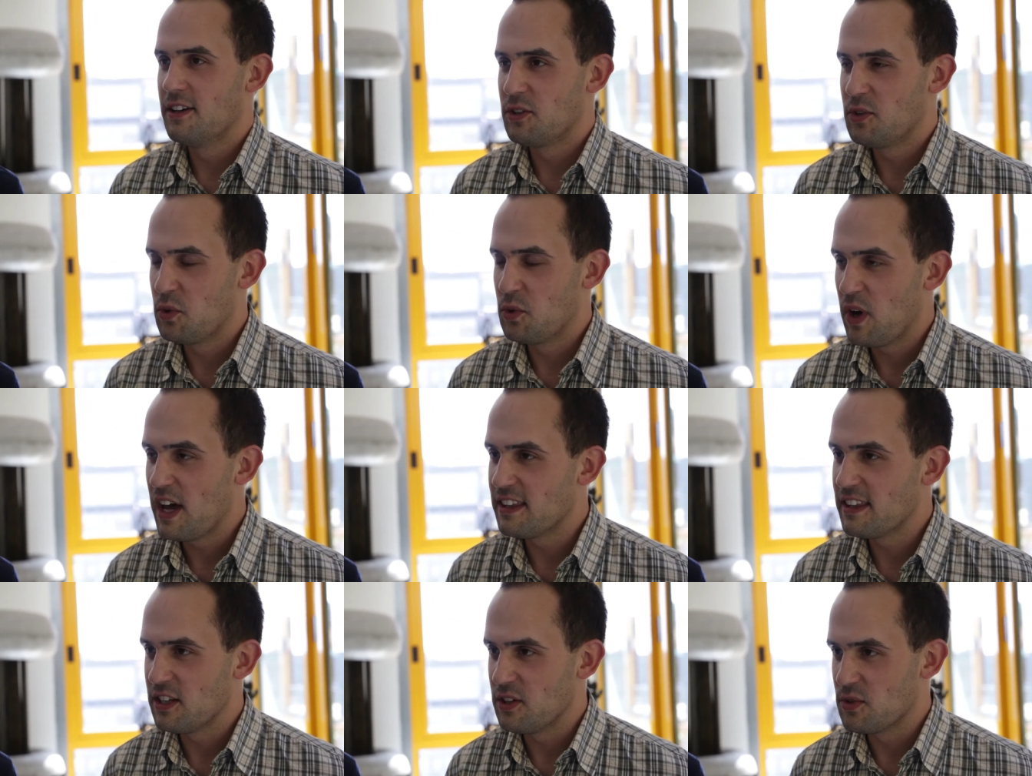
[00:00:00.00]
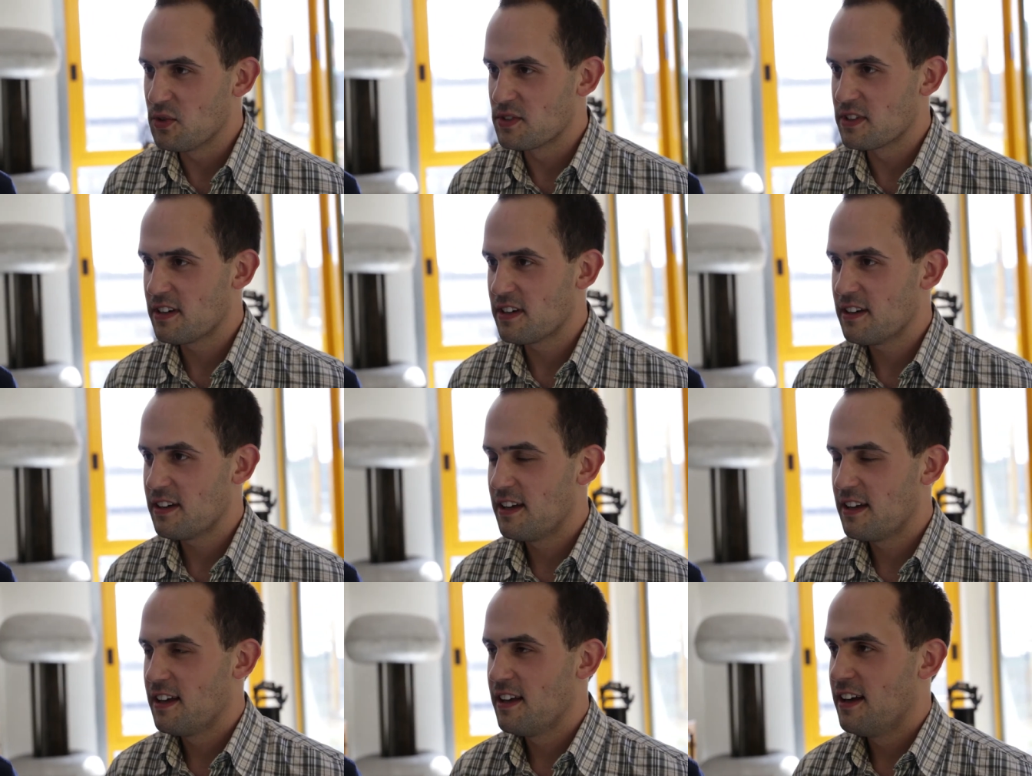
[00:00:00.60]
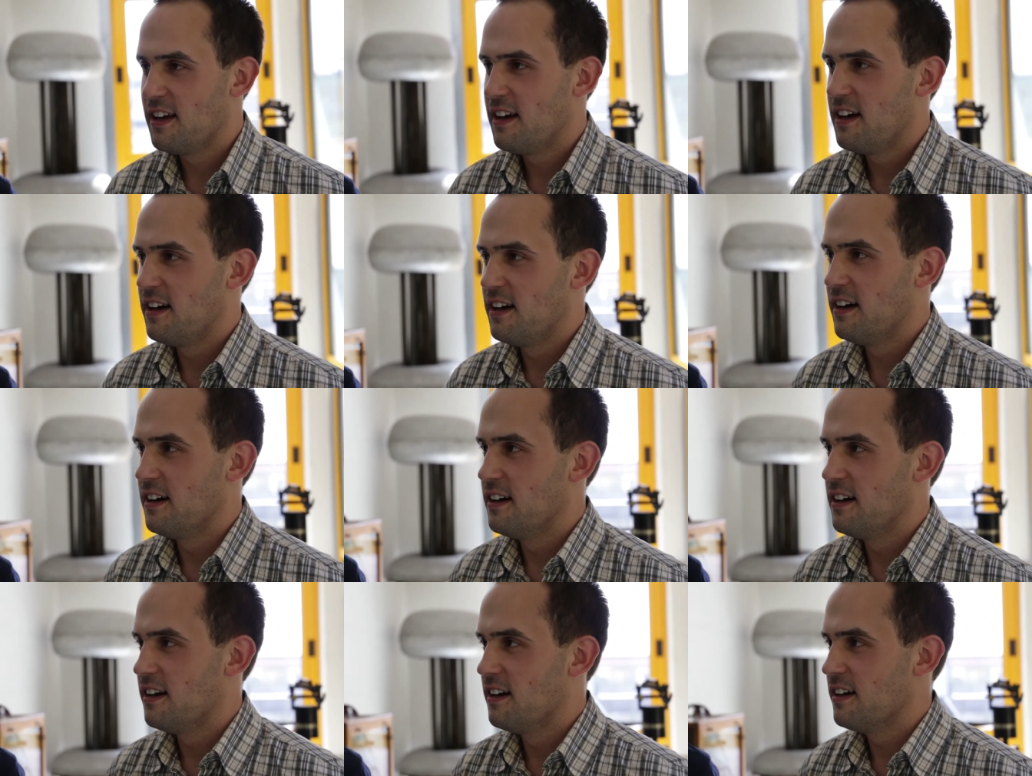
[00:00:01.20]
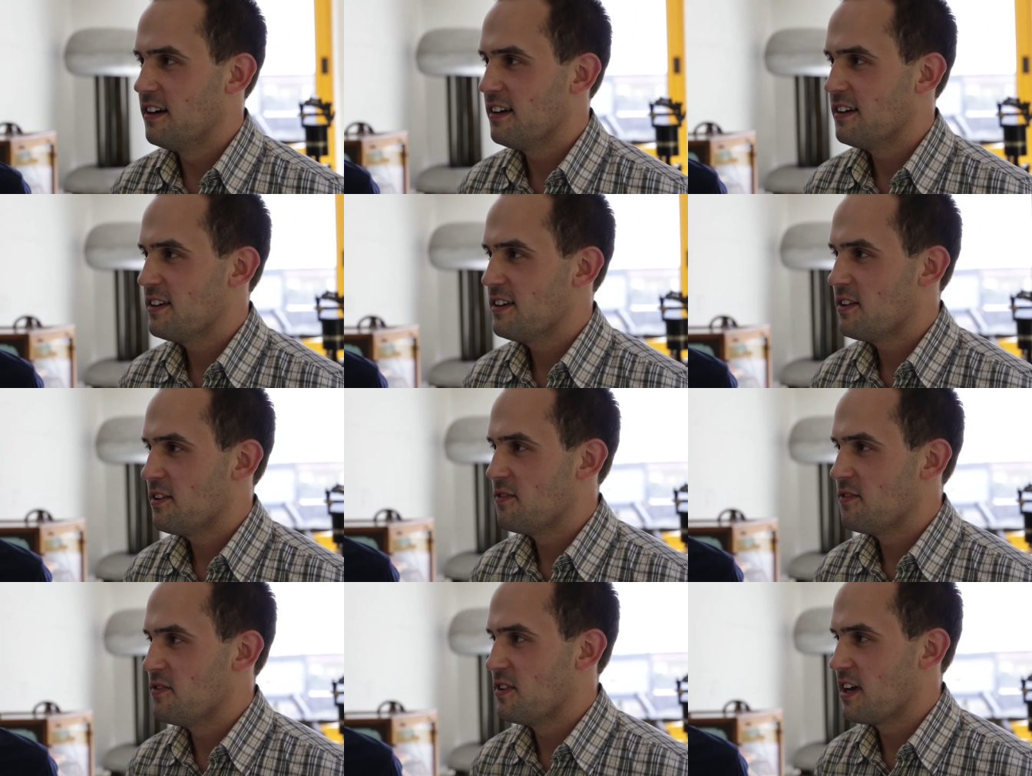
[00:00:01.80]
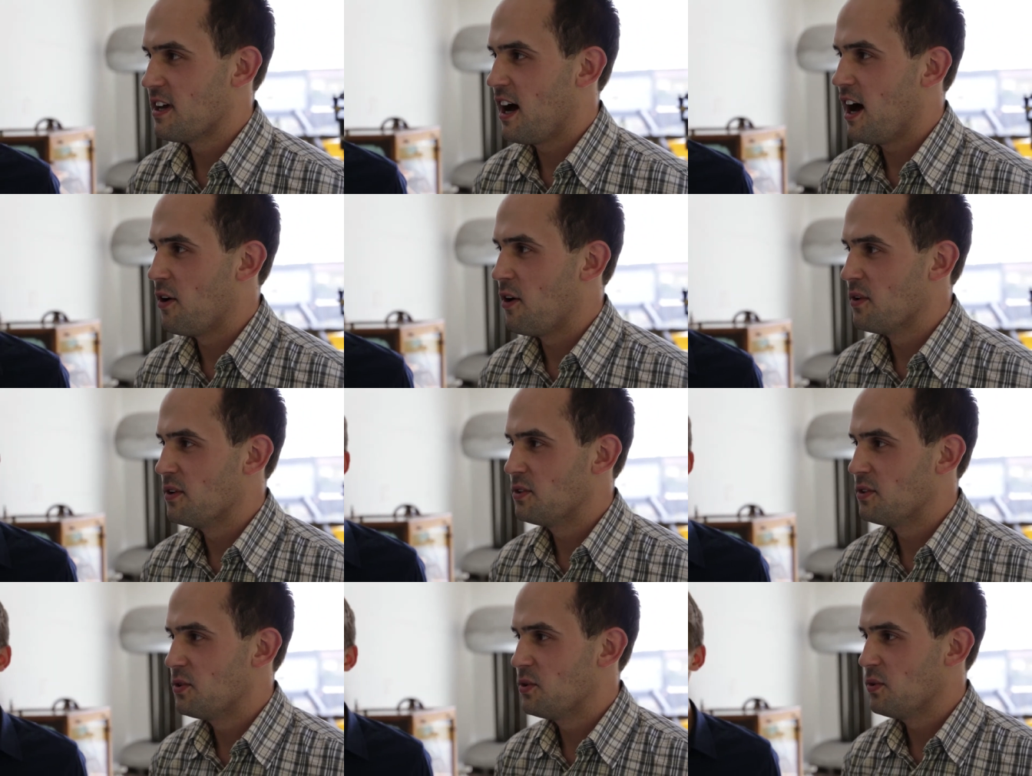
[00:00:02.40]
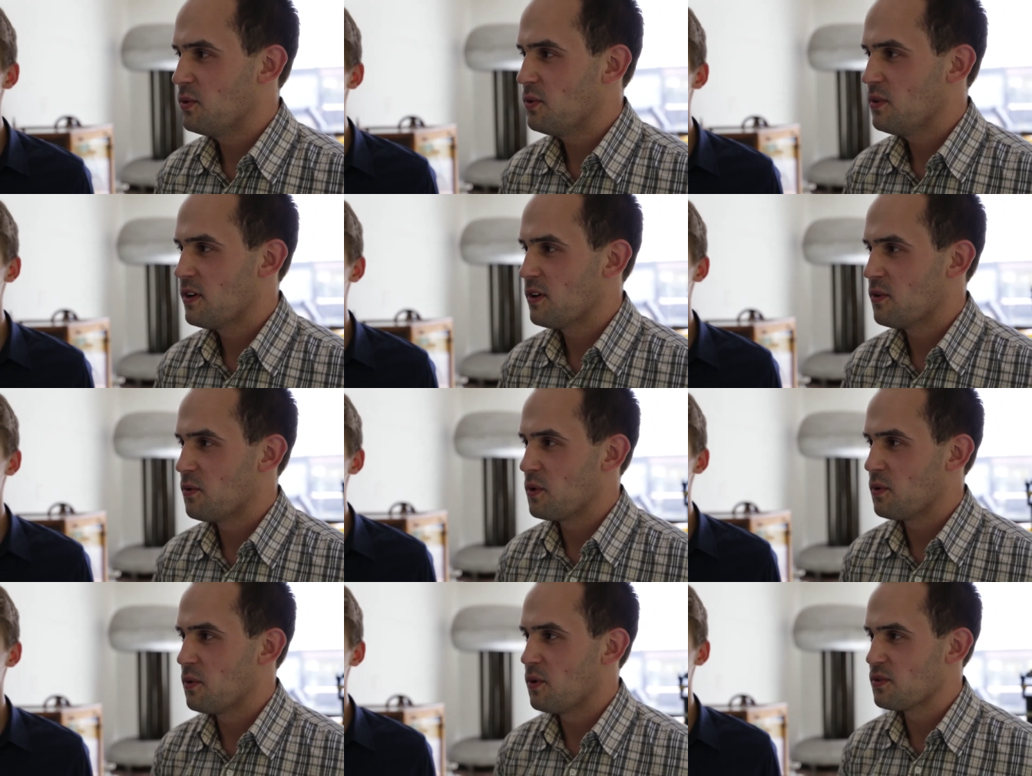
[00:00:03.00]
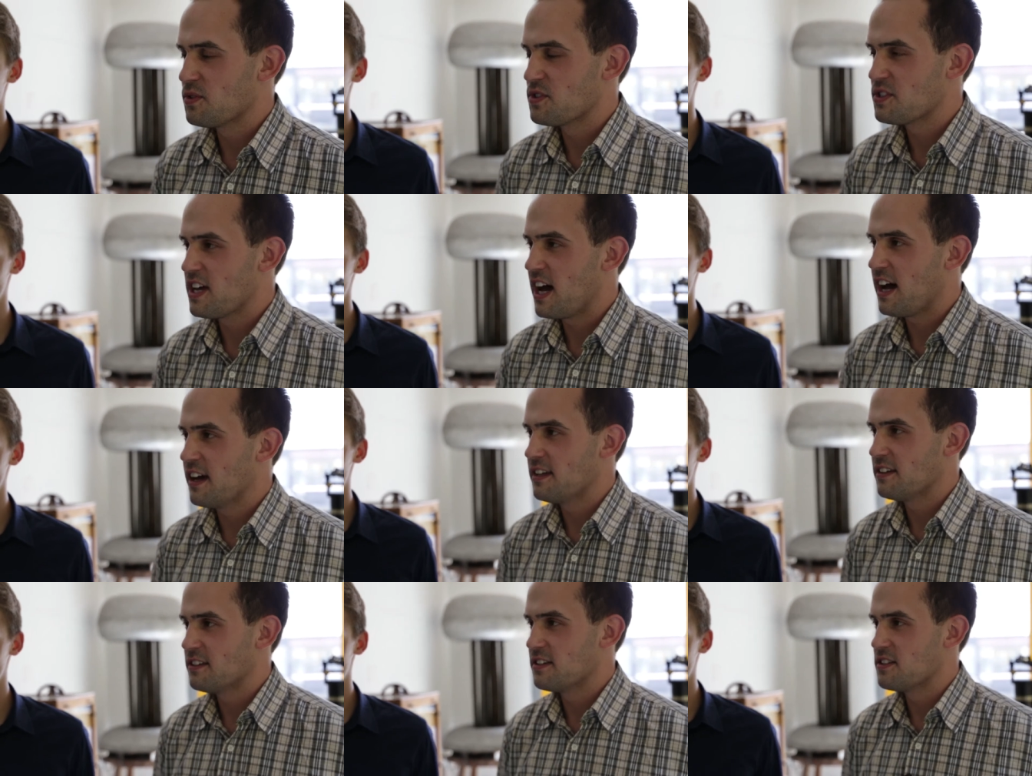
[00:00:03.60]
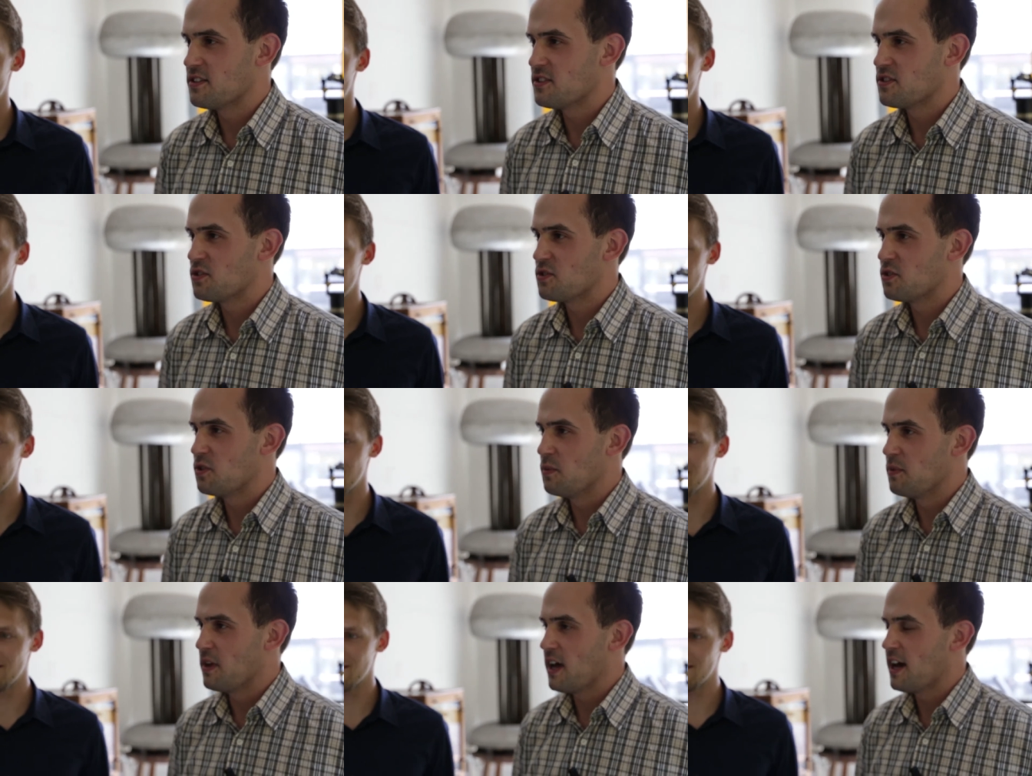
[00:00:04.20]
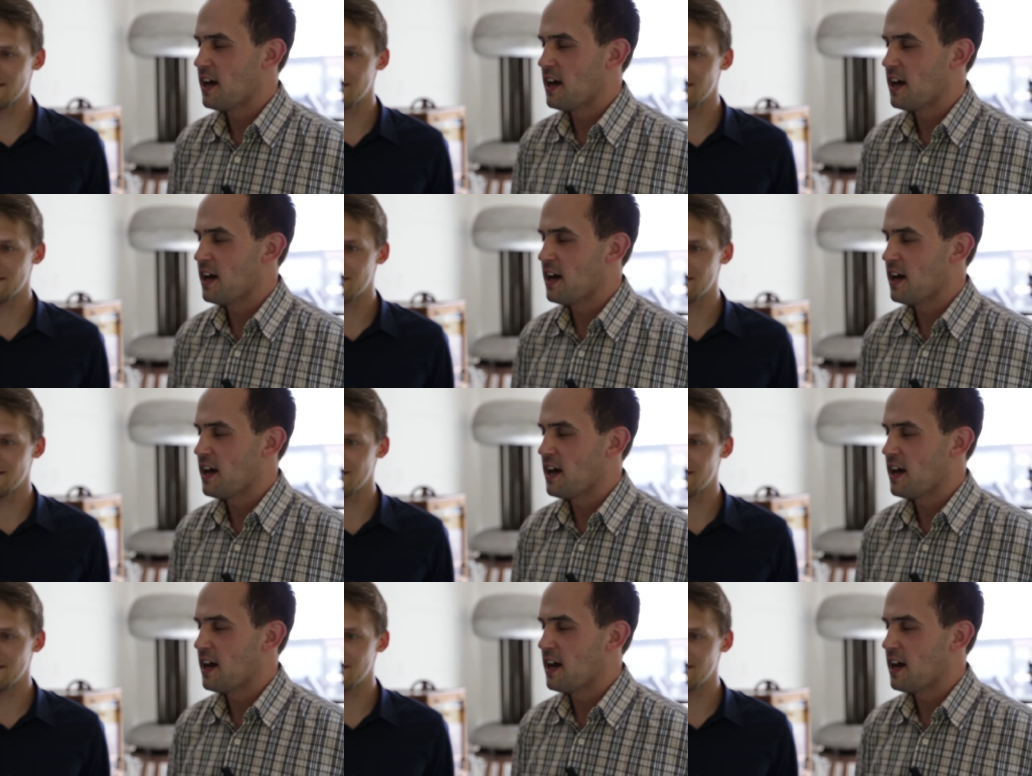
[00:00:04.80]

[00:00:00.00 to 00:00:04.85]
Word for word: to any user via our tool. We want scientists to be